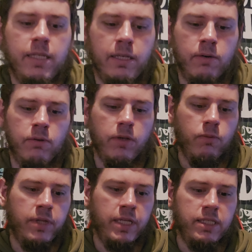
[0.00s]
the only
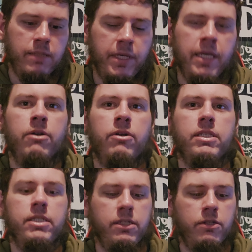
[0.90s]
one that seemed
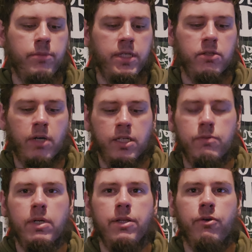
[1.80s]
interesting to me, so I just
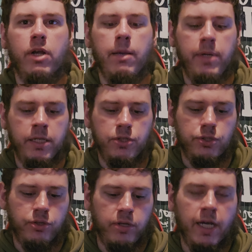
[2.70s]
wanted to grab it and
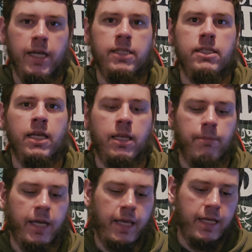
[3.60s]
show you guys and get
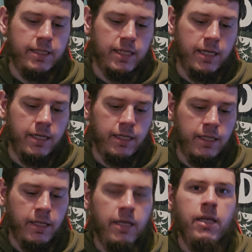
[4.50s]
my hands on it.
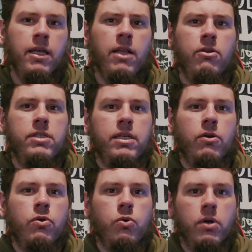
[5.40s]
It looks like a
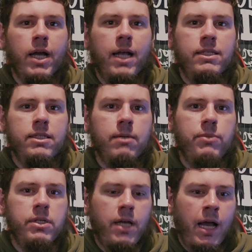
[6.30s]
cool
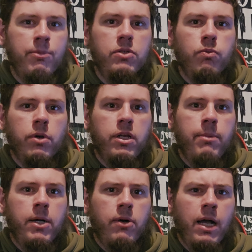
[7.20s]
concept. I'm just worried
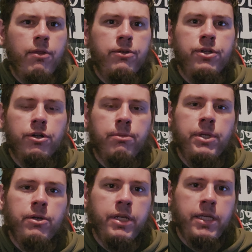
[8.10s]
about how the
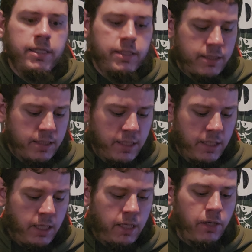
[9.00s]
durability is.
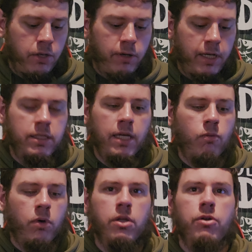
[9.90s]
It has like
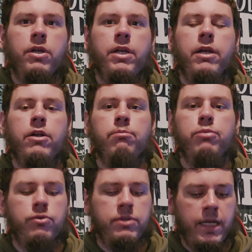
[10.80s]
one little kicker
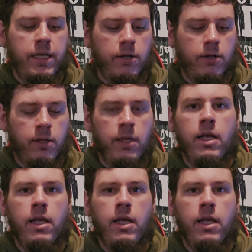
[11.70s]
boot tail